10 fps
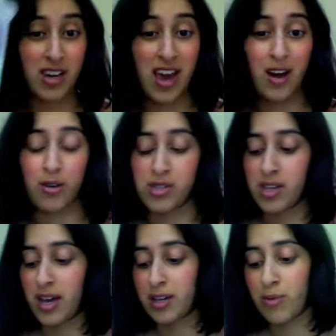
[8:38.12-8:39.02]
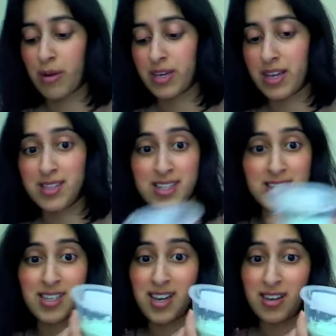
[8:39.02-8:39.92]
an ounce. I could probably get 6
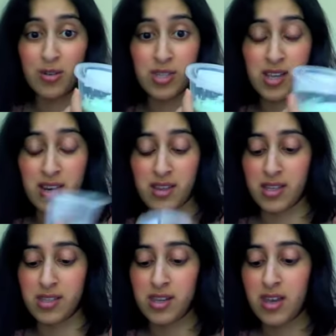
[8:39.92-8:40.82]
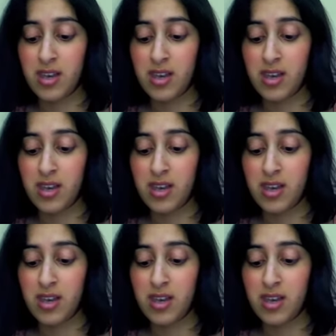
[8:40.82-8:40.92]
to 10 uses out of this